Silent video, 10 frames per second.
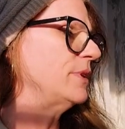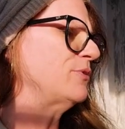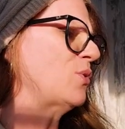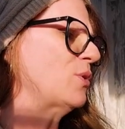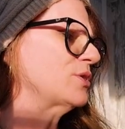
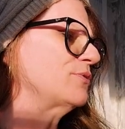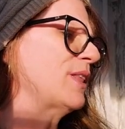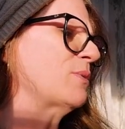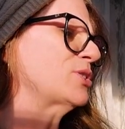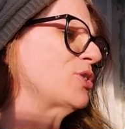Of course,
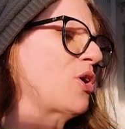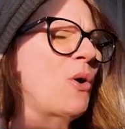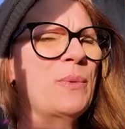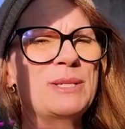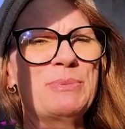flowers are
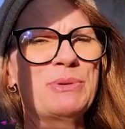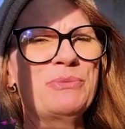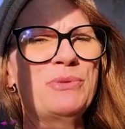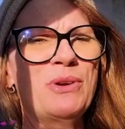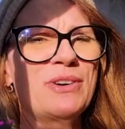always
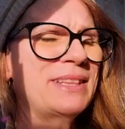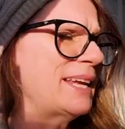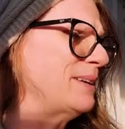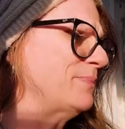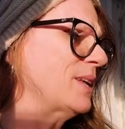beautiful, aren't
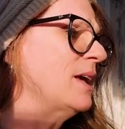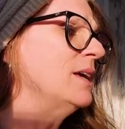they?